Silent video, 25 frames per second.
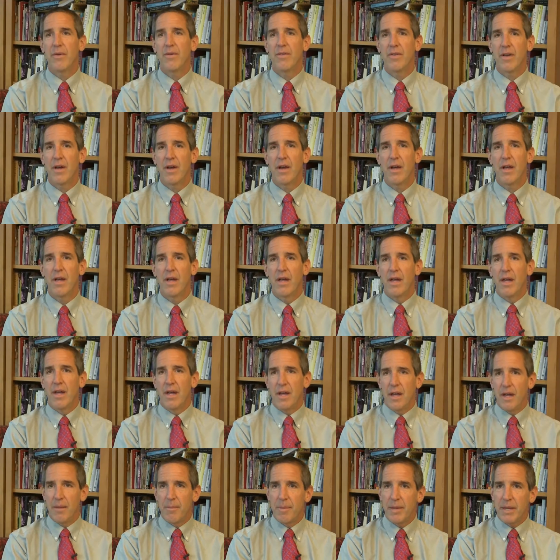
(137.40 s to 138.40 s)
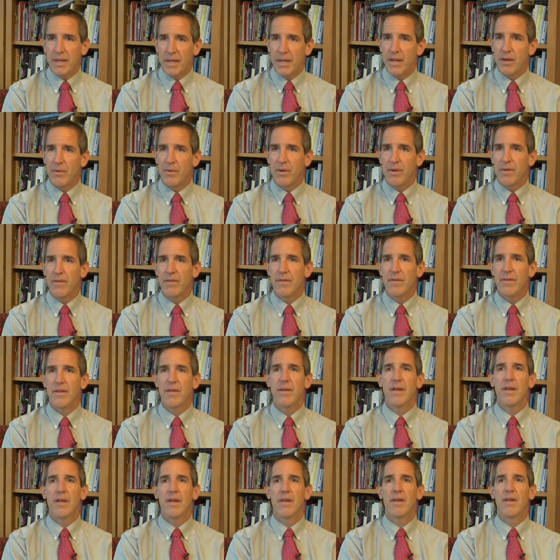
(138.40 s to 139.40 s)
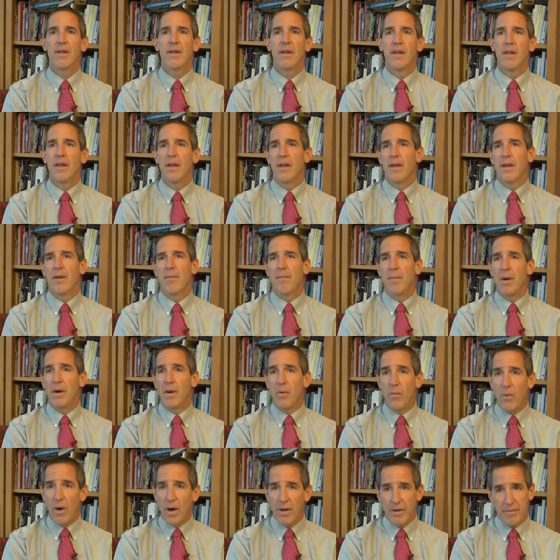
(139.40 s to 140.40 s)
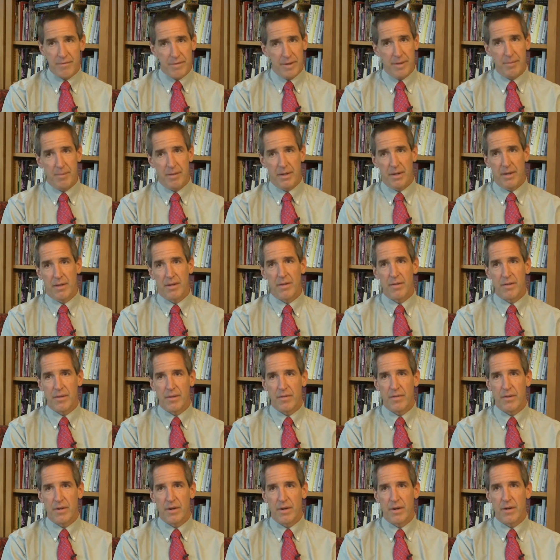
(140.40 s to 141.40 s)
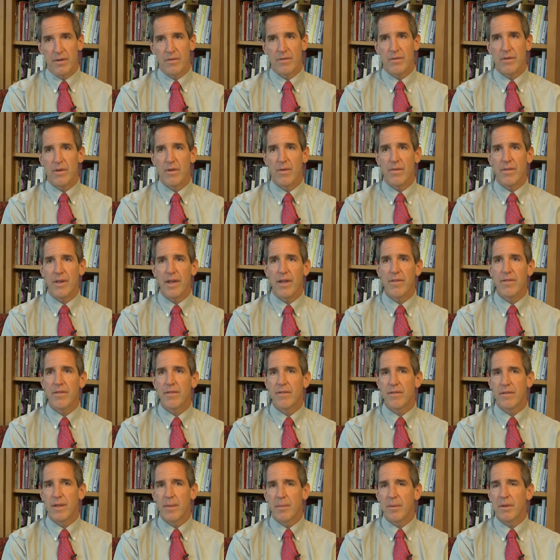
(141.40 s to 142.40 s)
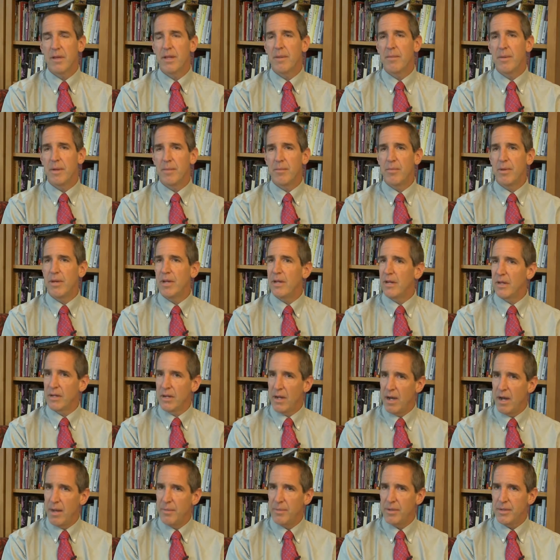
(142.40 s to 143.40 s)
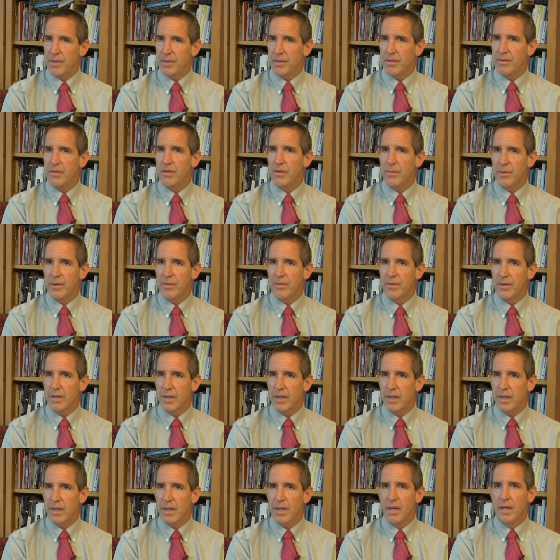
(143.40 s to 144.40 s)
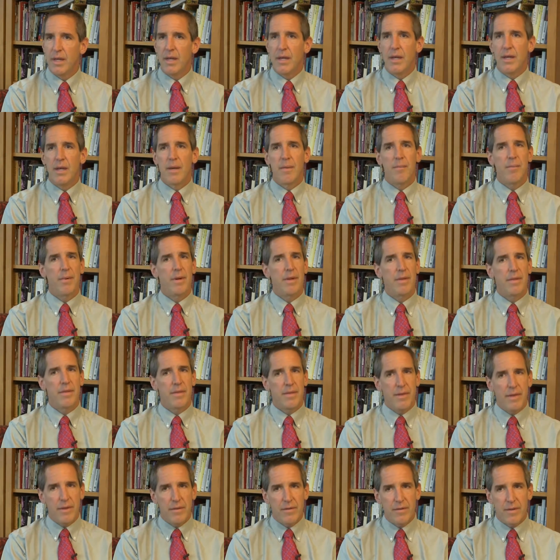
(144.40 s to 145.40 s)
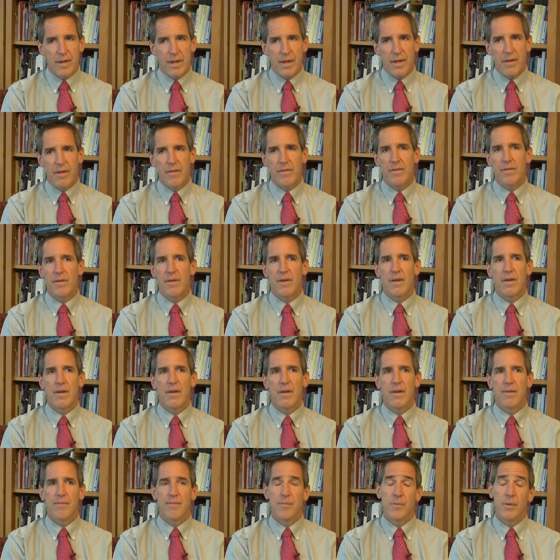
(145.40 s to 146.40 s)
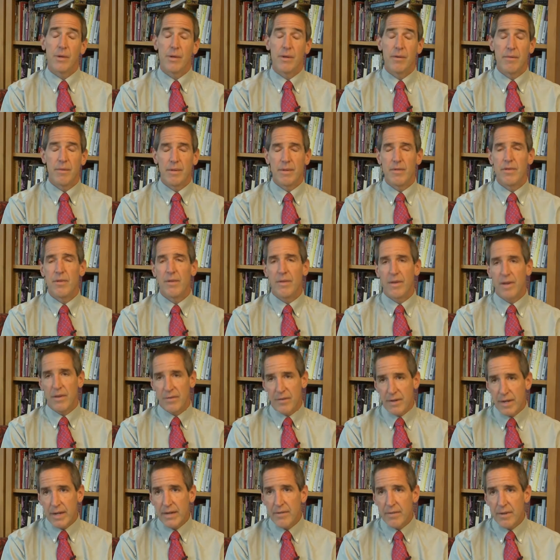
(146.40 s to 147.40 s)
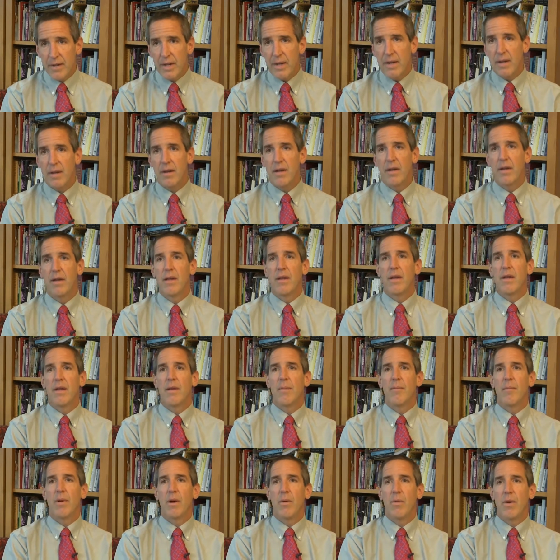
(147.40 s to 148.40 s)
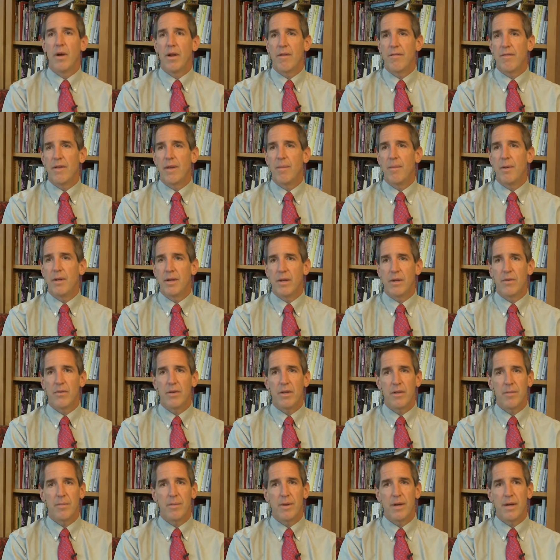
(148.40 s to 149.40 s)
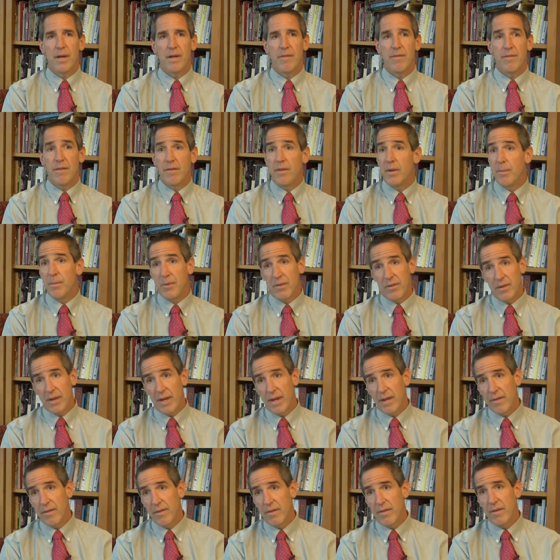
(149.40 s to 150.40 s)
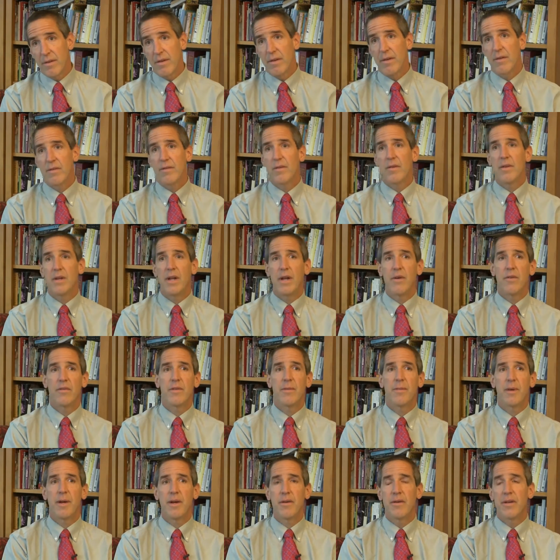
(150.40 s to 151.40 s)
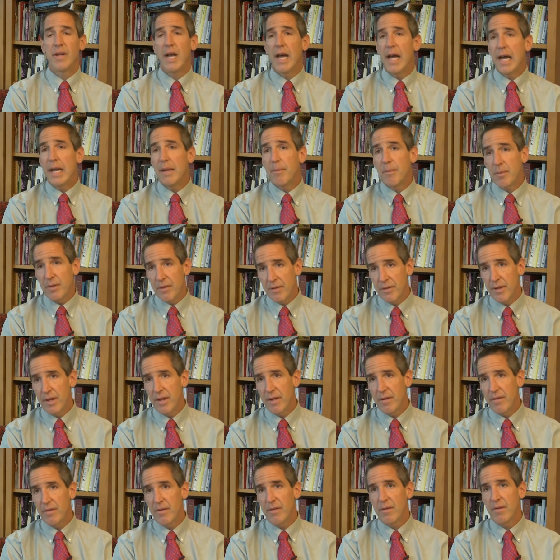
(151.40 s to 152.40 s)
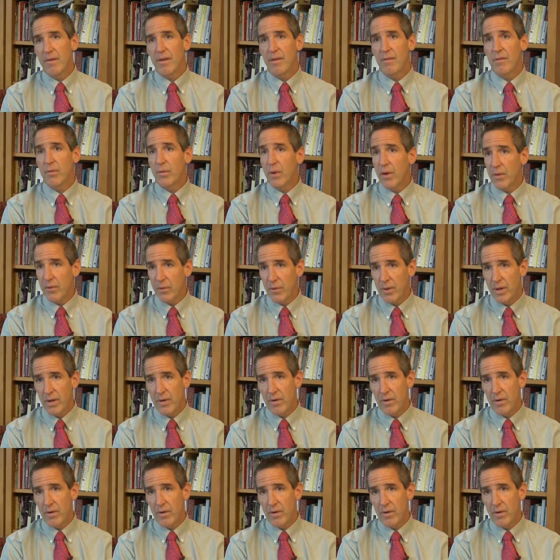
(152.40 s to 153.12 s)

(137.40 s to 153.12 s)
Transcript: We saw a big increase in marijuana vaping this year. So that's typically been pretty uncommon until recently. But these days, uh, well, in 2018, marijuana vaping increased by 50%. So now it's about 9% of 12th